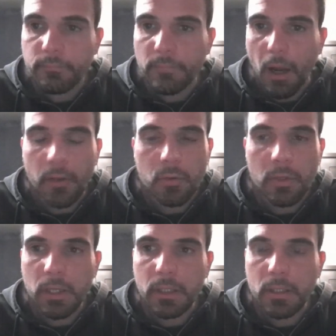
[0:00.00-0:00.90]
Are you
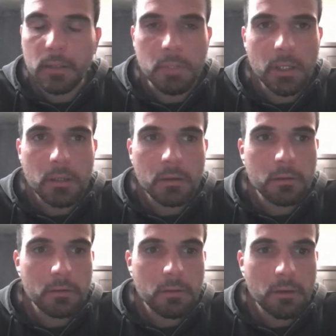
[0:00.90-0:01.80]
kidding me?
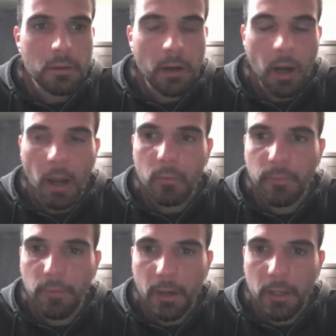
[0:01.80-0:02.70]
Are you
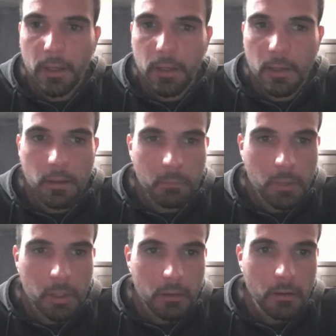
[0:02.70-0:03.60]
fucking kidding me?